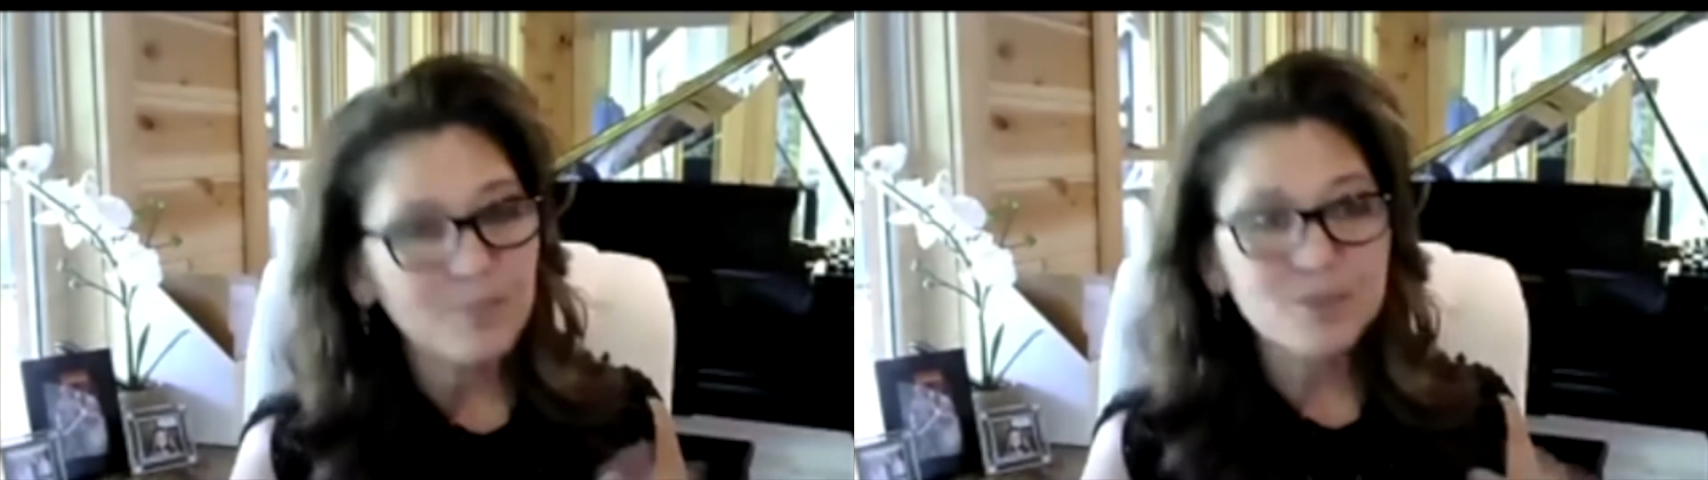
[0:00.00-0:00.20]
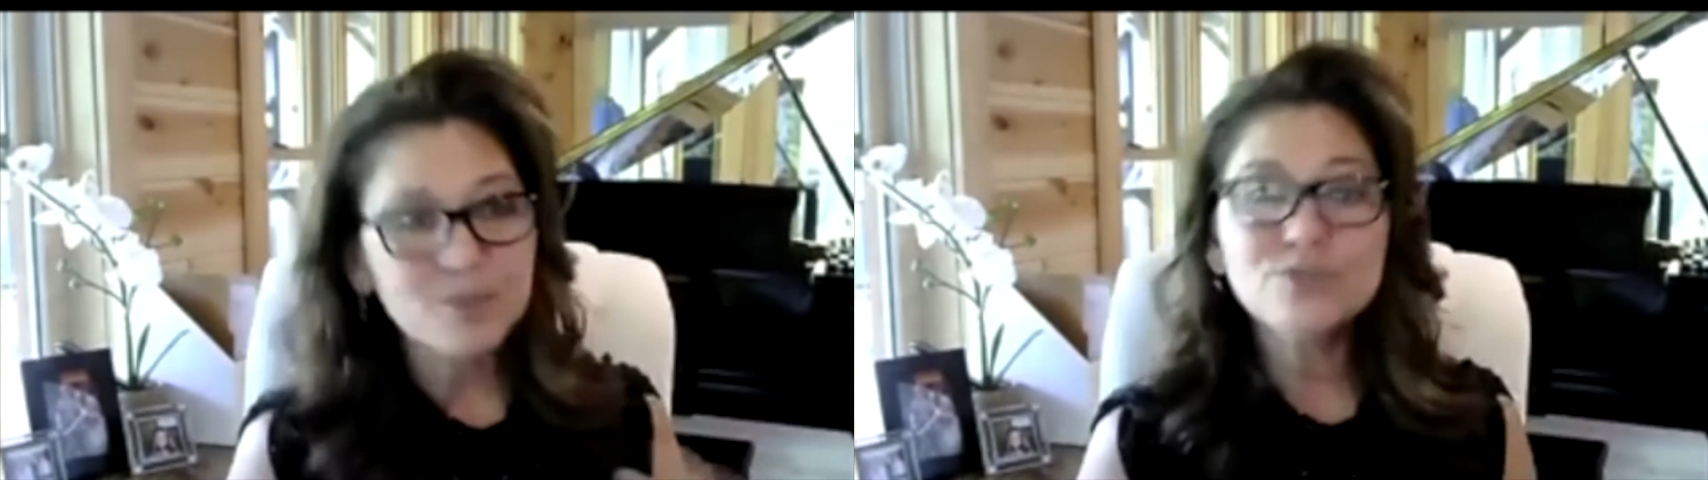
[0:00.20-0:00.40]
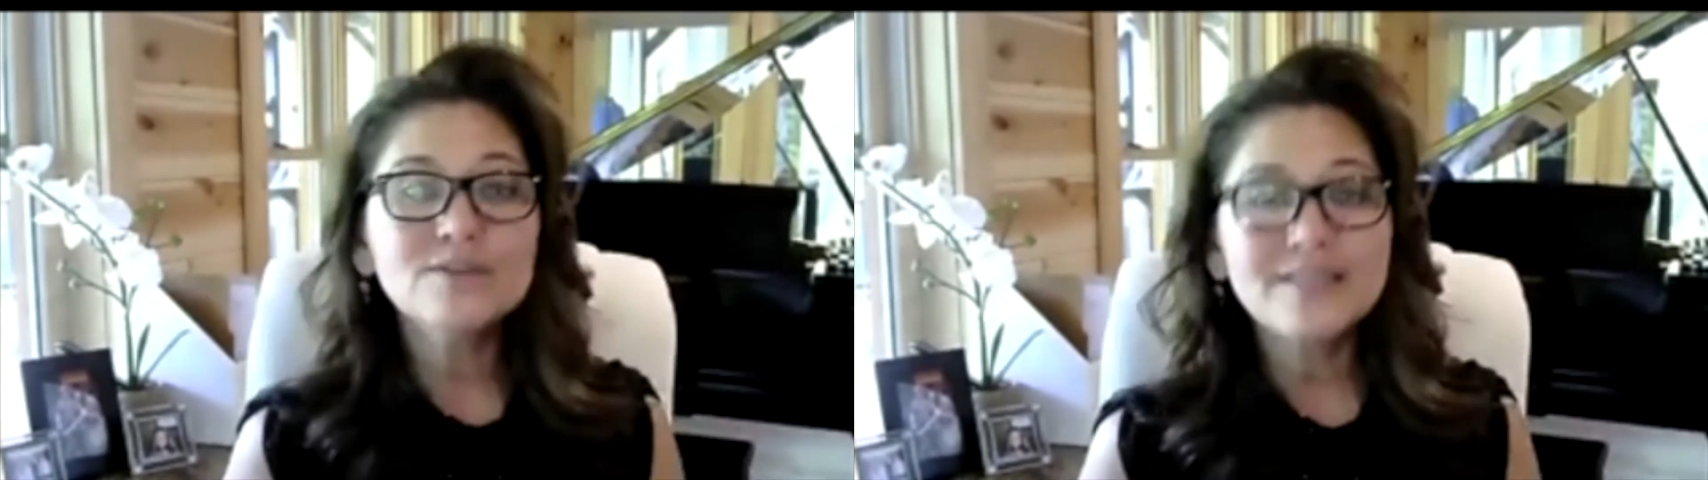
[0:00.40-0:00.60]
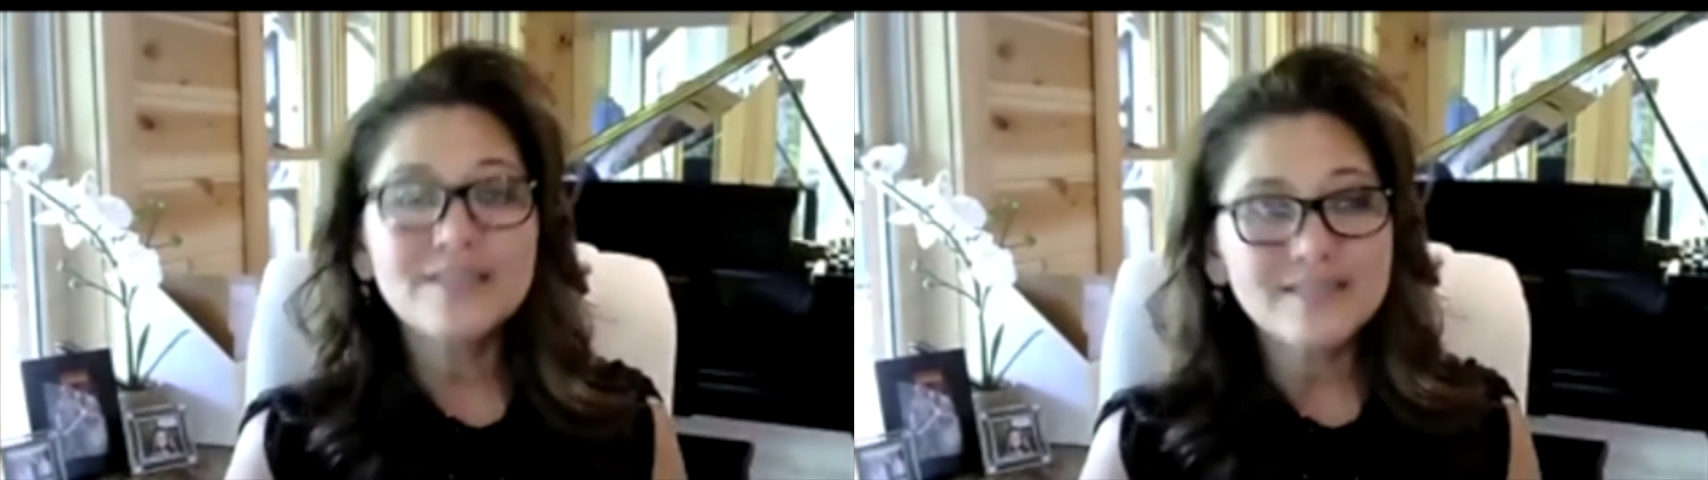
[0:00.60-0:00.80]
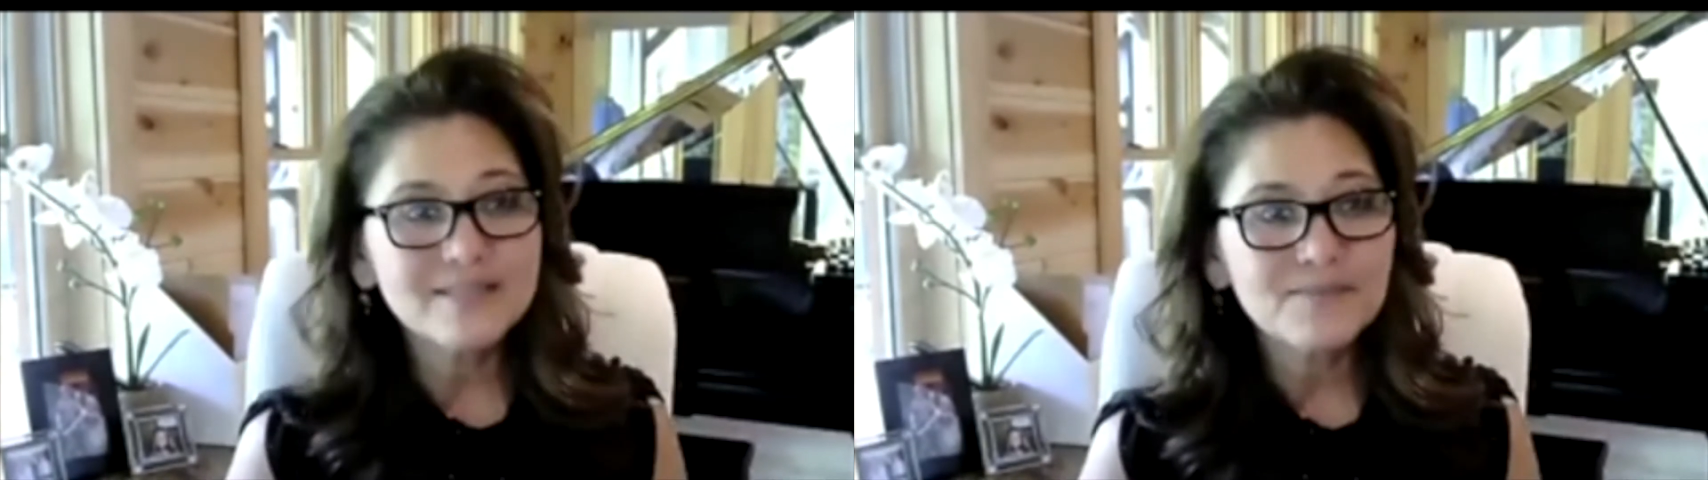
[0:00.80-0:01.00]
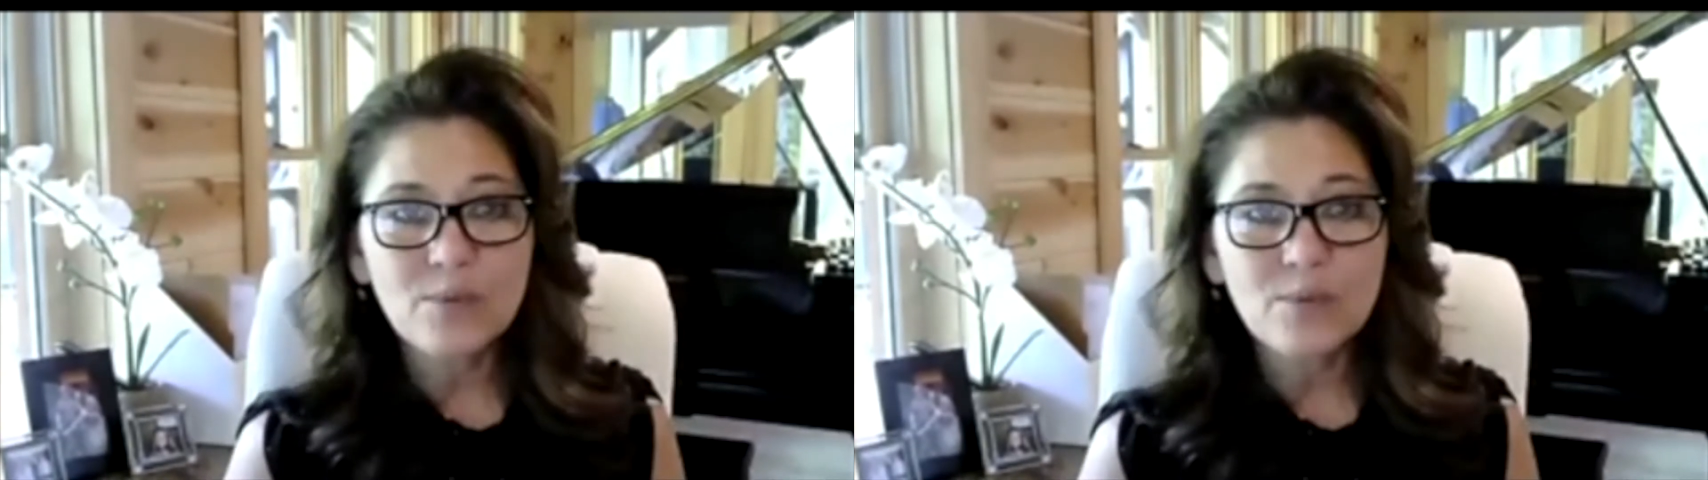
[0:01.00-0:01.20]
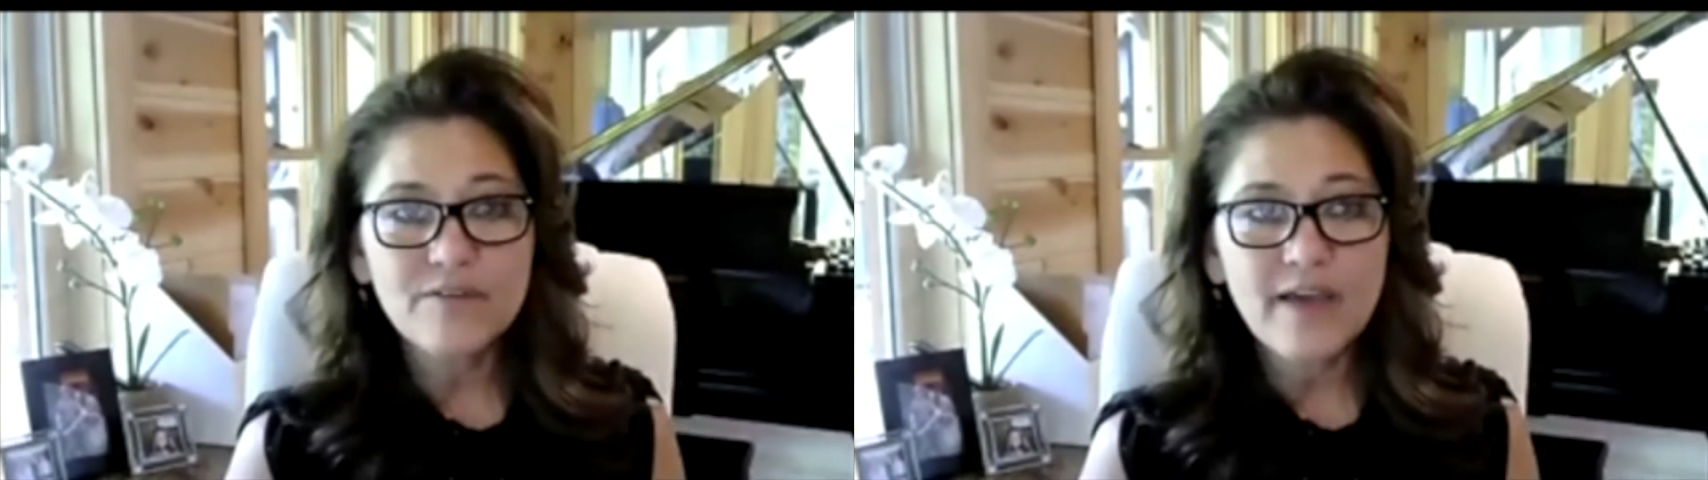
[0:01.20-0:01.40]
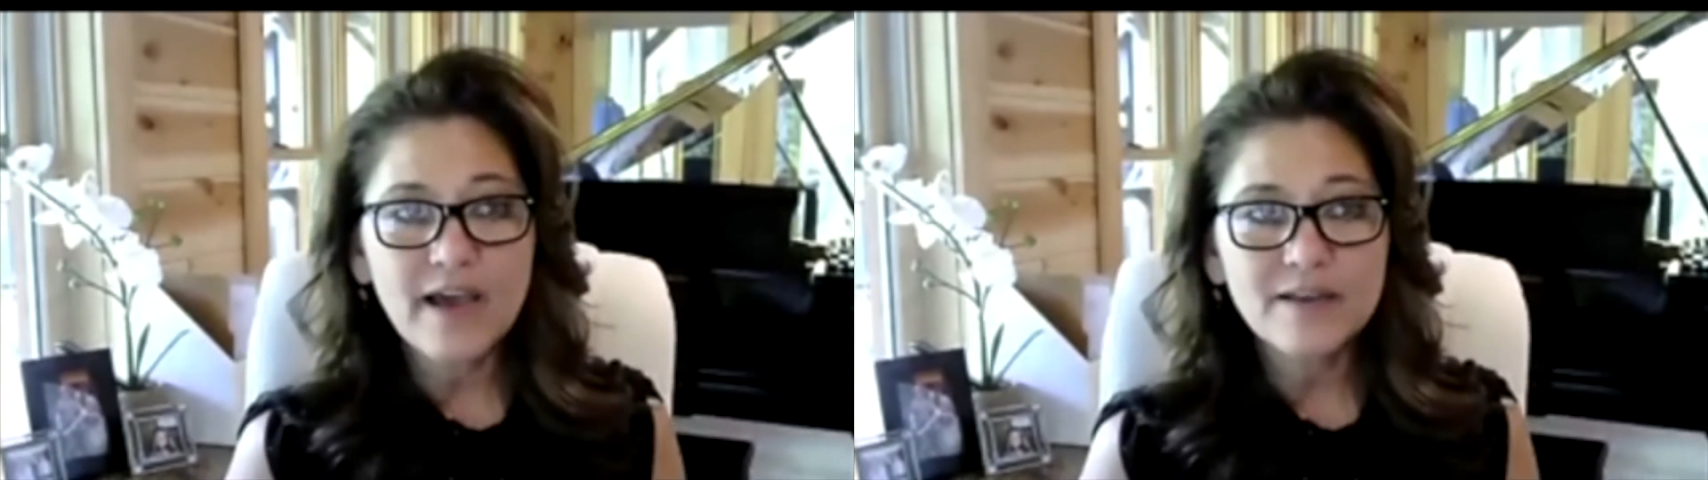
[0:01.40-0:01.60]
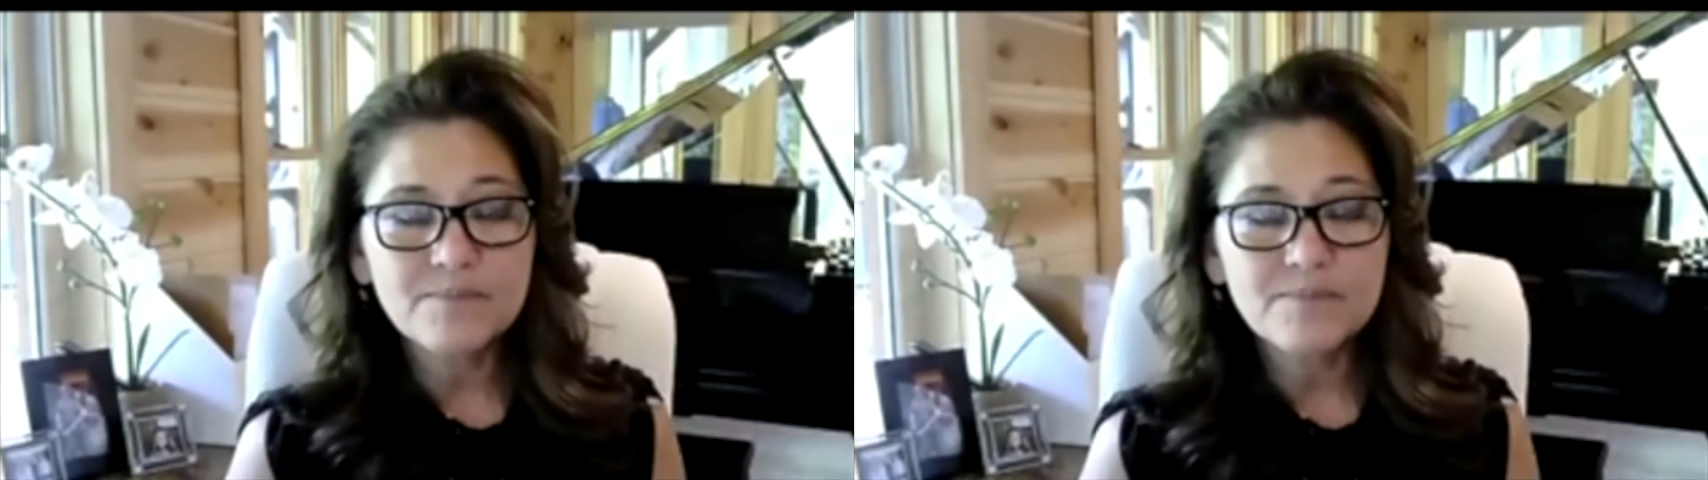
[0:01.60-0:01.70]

the opportunities that we've had,